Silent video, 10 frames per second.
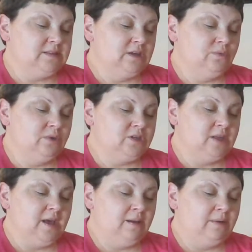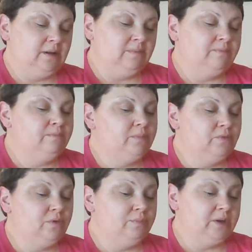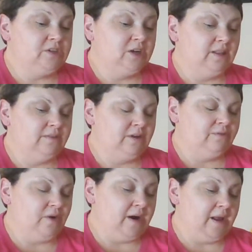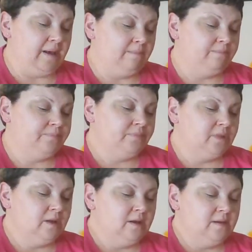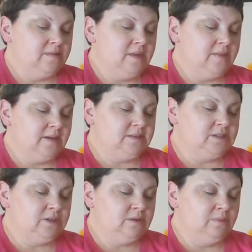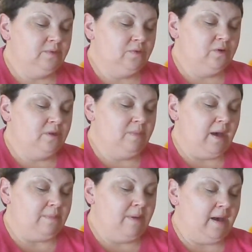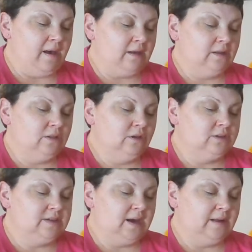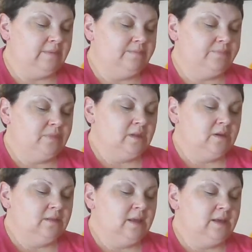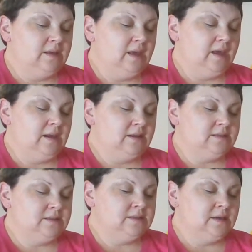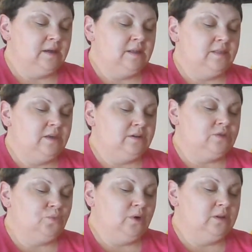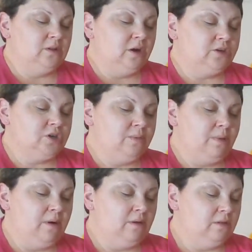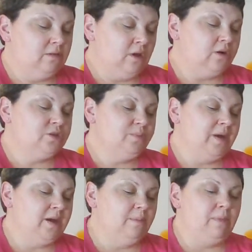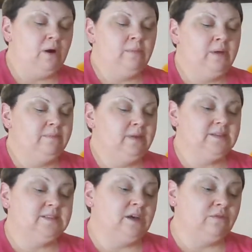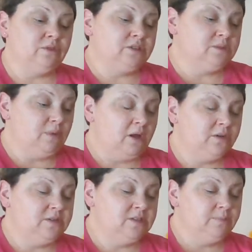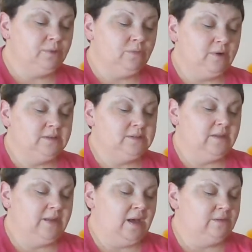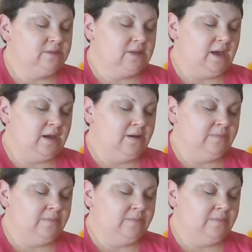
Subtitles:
in which they had been before BJ left on Friday. Then they stood before the backpack and looked at it. Like Kate's, there's one large main compartment and several smaller zipper ones on the outside.